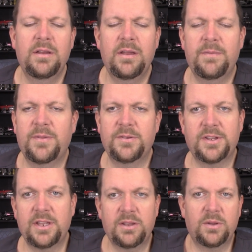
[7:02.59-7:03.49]
if there's
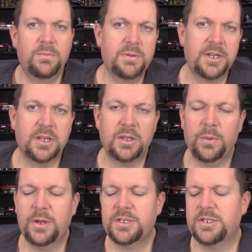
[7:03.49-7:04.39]
any particular
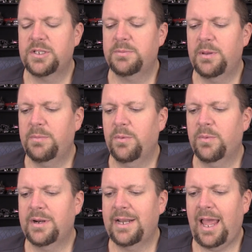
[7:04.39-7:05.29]
questions people
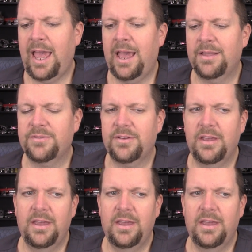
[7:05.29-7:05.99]
wanted to ask.